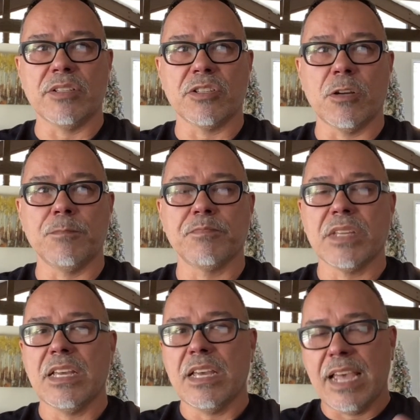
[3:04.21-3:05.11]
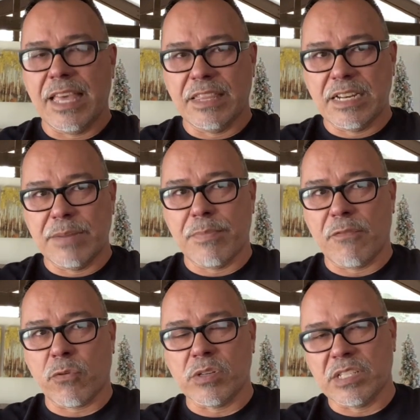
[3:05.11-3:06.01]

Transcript: So, and then of course,